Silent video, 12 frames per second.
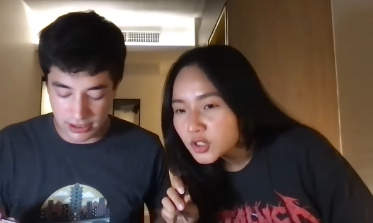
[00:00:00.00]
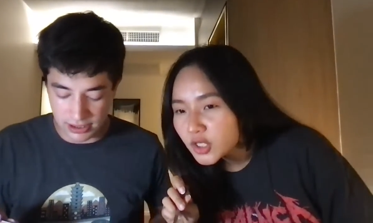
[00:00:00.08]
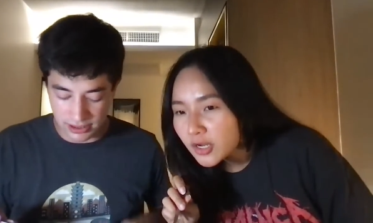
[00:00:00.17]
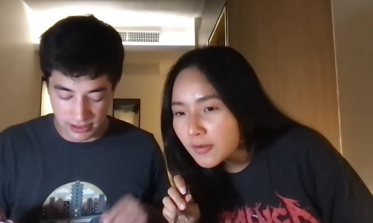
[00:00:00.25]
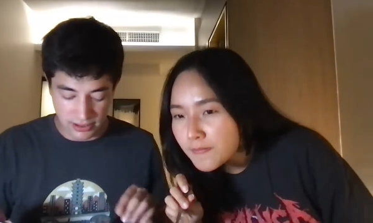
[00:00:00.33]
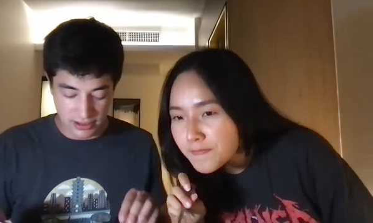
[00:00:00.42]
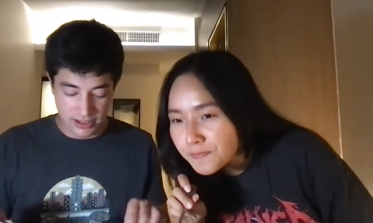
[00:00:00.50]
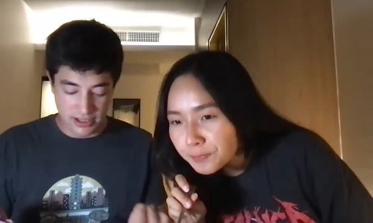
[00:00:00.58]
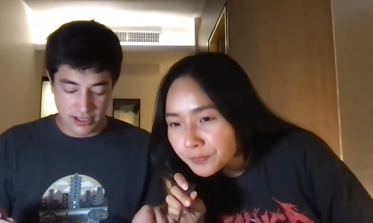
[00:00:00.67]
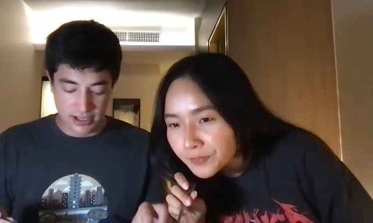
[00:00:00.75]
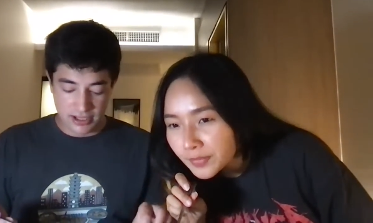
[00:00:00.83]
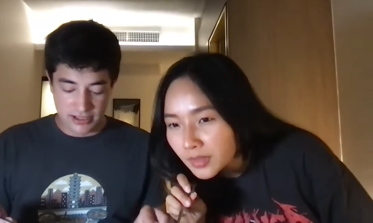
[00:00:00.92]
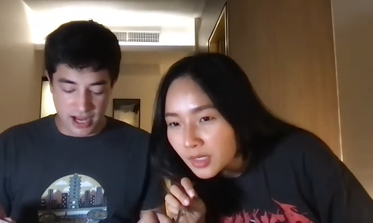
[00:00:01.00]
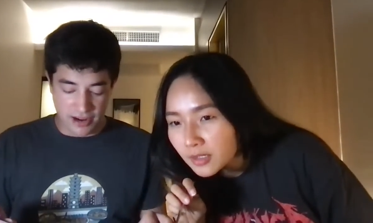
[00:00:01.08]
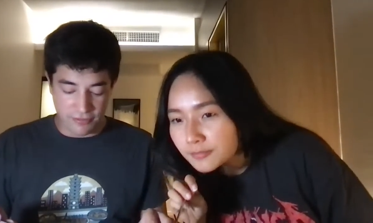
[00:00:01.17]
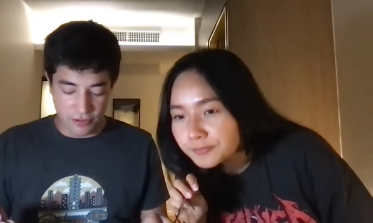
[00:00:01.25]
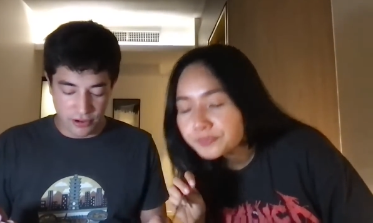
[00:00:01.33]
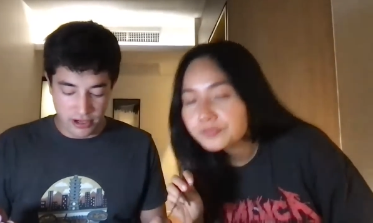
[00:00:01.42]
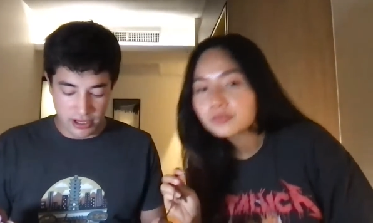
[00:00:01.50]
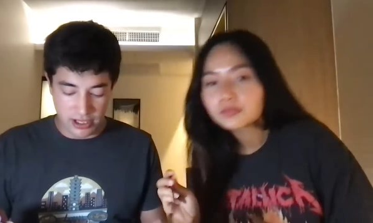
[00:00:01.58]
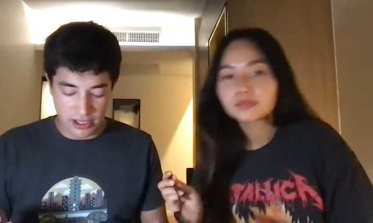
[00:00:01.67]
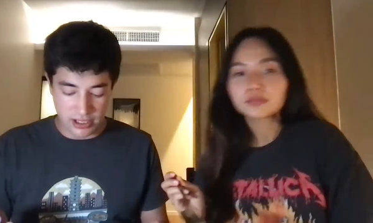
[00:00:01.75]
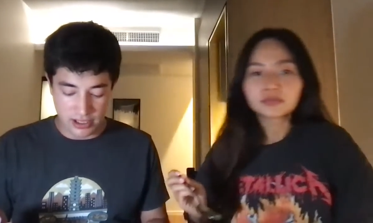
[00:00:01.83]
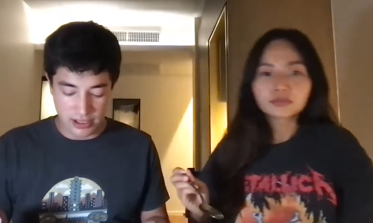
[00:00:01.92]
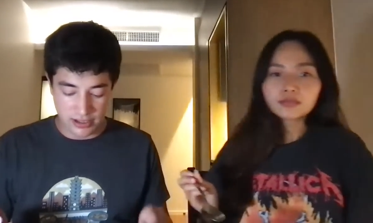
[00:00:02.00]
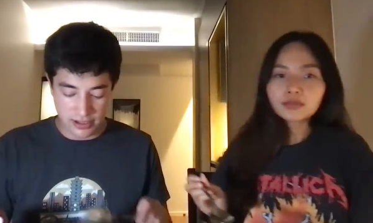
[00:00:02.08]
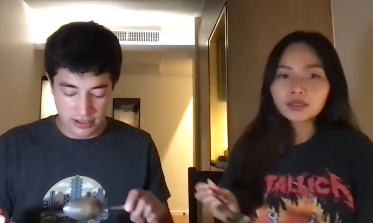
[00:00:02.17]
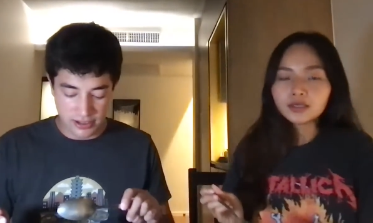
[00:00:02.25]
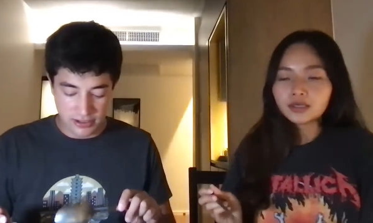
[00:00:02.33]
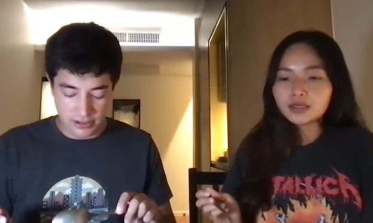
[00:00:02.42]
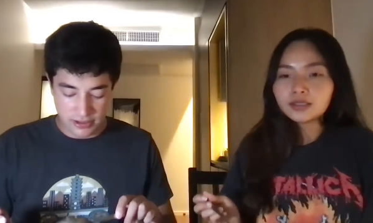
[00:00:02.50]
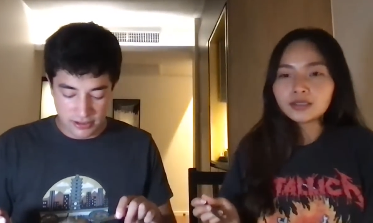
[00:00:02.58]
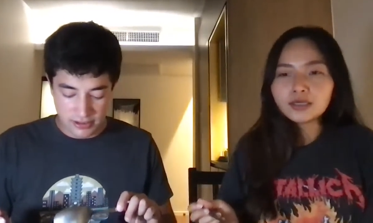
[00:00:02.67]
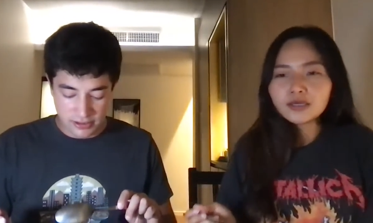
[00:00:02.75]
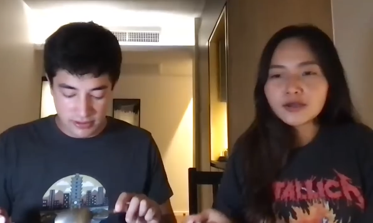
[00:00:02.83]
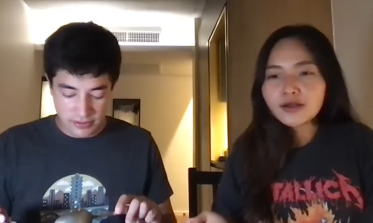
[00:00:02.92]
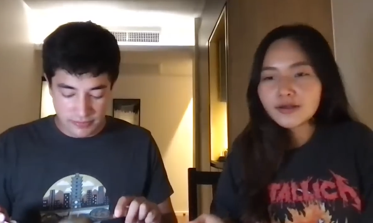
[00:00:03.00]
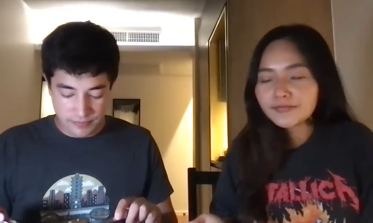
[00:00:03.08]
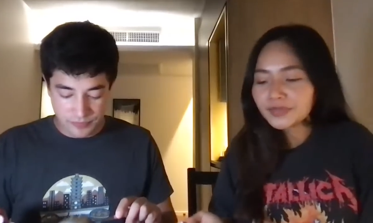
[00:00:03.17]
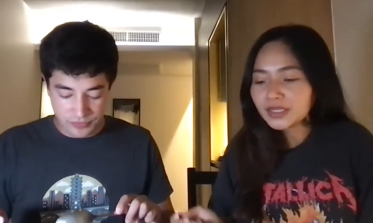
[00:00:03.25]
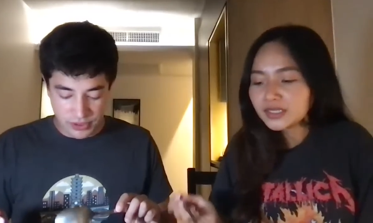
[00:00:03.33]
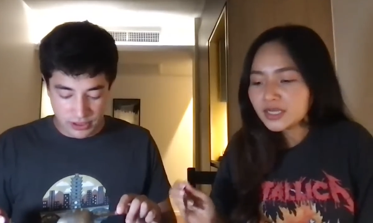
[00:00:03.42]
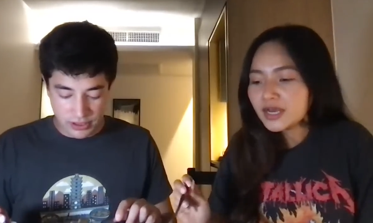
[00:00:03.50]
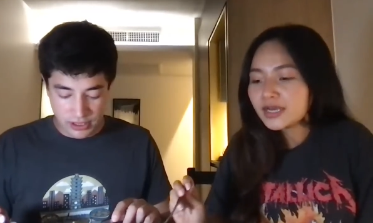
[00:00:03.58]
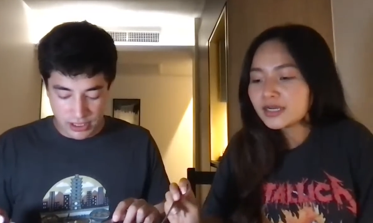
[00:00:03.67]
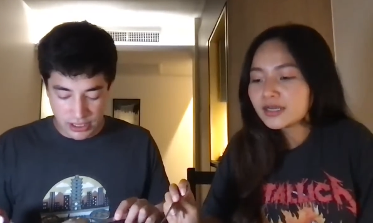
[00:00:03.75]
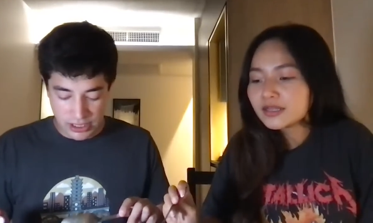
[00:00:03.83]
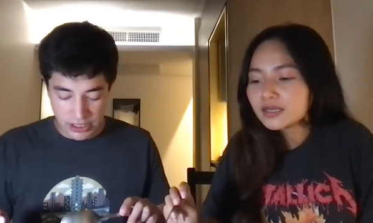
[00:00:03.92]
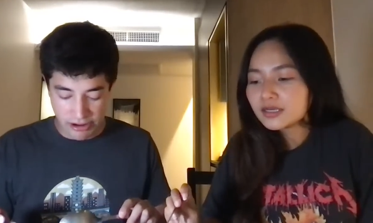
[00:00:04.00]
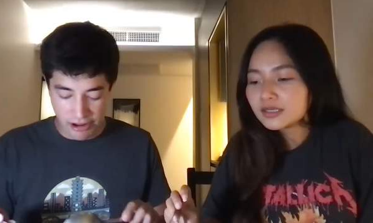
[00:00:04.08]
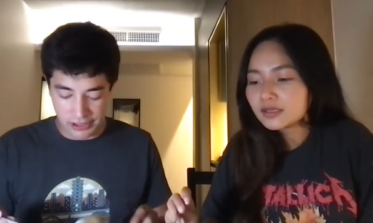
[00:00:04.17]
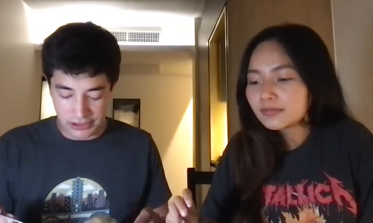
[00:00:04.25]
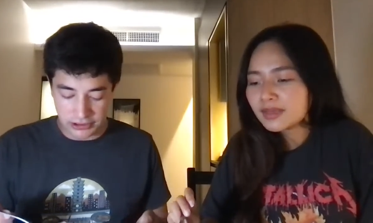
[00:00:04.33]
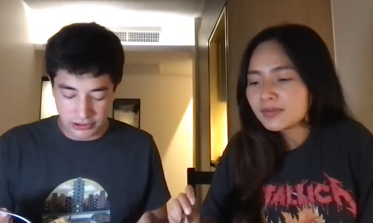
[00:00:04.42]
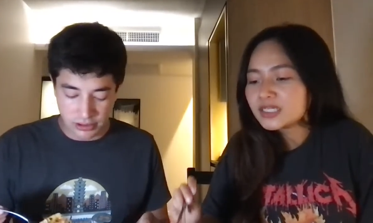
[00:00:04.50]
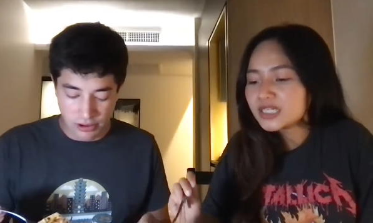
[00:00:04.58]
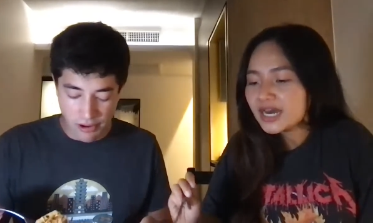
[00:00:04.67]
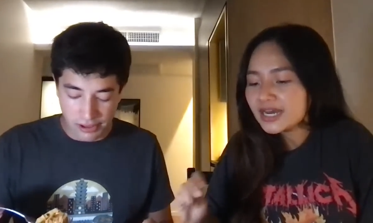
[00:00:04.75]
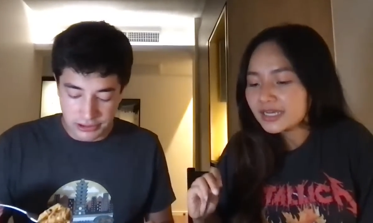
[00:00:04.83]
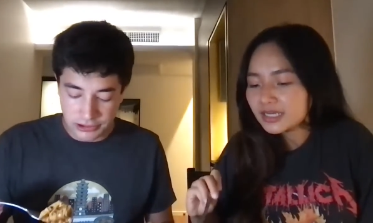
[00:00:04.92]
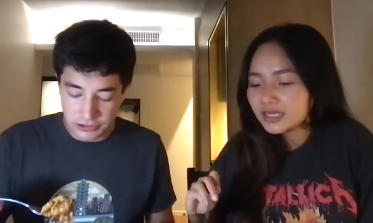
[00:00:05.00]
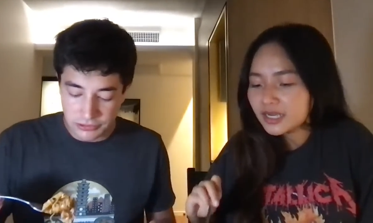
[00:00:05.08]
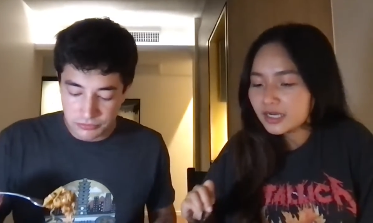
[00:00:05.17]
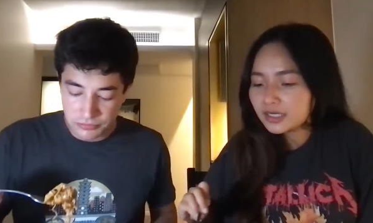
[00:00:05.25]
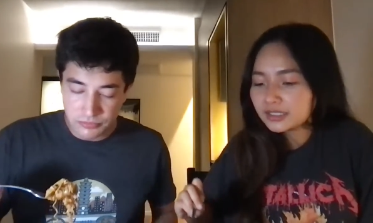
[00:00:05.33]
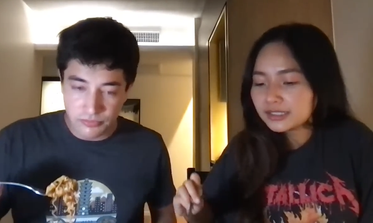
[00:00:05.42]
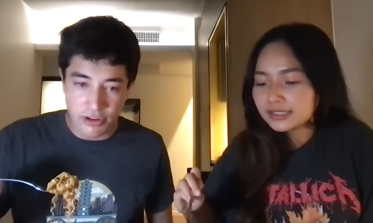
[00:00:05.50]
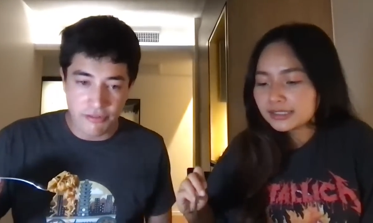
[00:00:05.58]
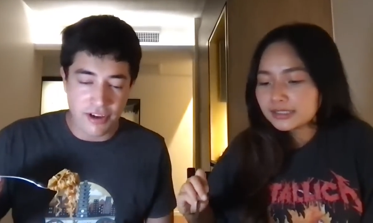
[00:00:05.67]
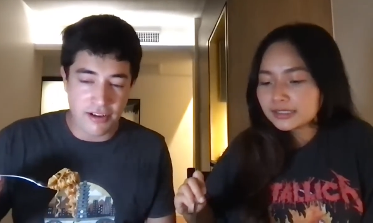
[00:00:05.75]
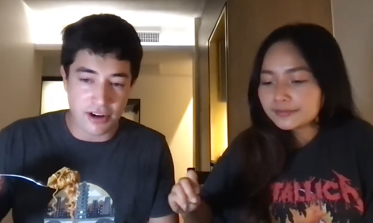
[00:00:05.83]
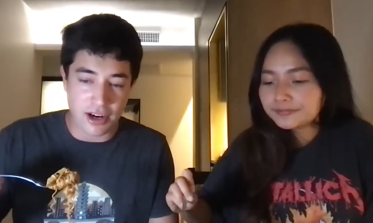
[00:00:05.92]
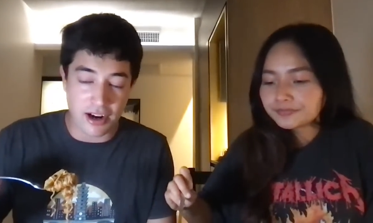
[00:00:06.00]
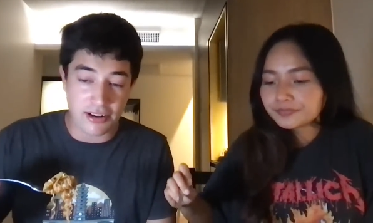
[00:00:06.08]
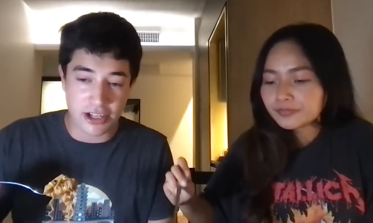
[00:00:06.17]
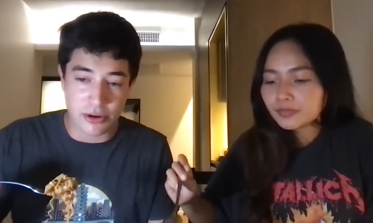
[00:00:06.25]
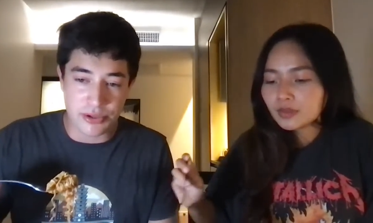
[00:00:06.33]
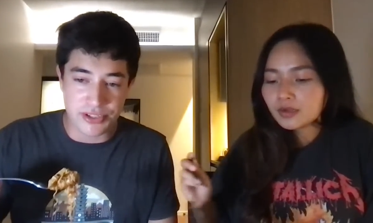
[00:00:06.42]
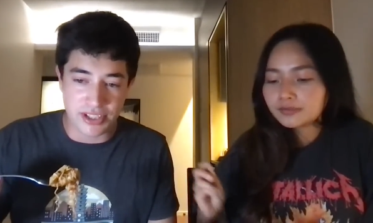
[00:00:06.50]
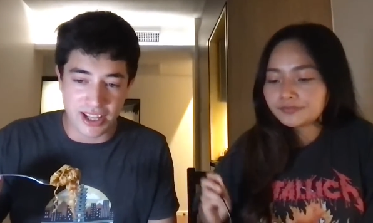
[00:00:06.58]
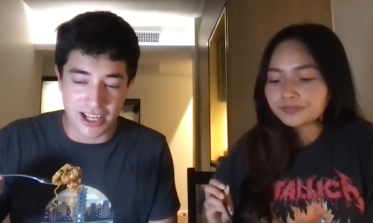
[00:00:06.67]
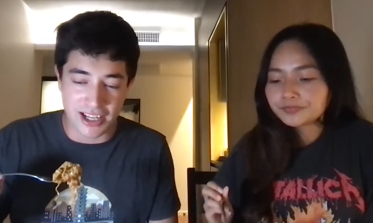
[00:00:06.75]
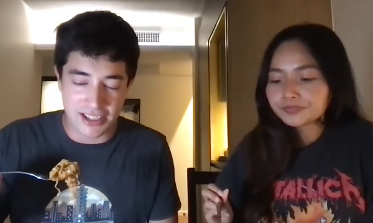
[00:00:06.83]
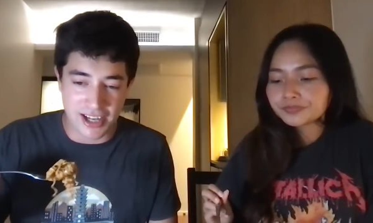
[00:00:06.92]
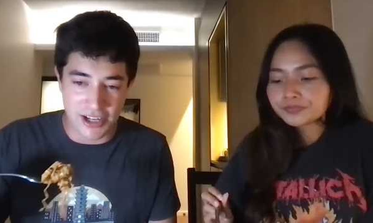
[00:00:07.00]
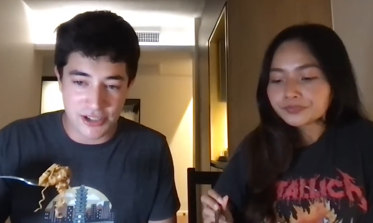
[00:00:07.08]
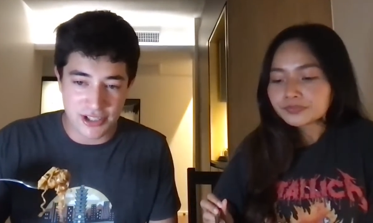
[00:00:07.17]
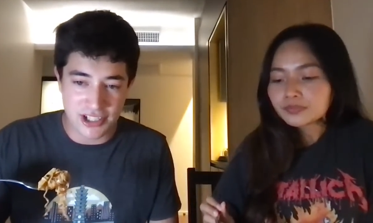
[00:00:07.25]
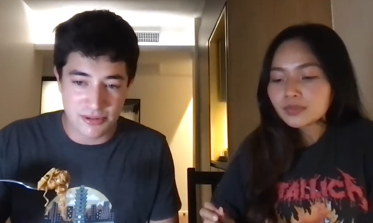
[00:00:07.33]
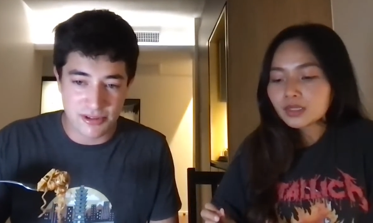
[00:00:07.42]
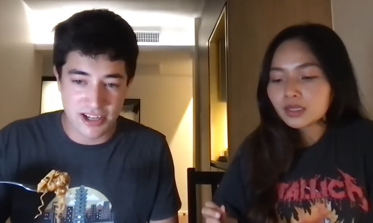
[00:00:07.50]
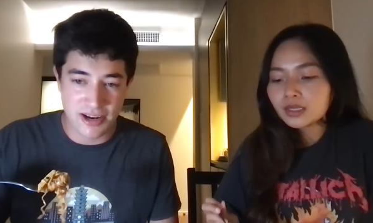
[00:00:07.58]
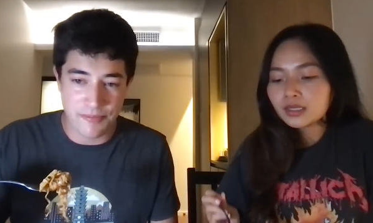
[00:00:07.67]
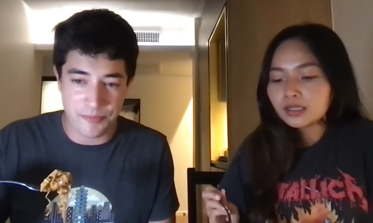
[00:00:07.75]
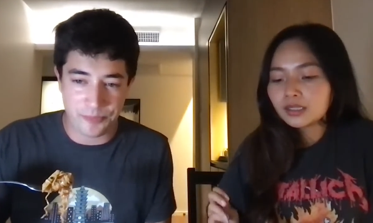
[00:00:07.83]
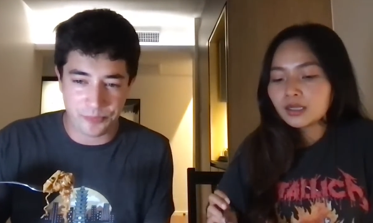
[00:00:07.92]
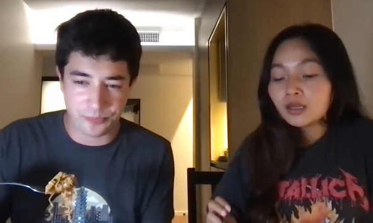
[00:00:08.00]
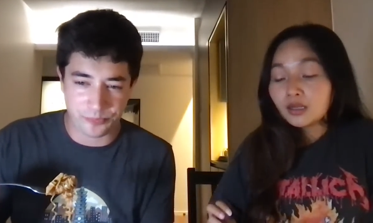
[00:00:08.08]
Speaker 1: Jim. Thai food. Um, any kind I think. Maybe Thai. Yeah.
Speaker 2: Favorite cuisine, like countries cuisine.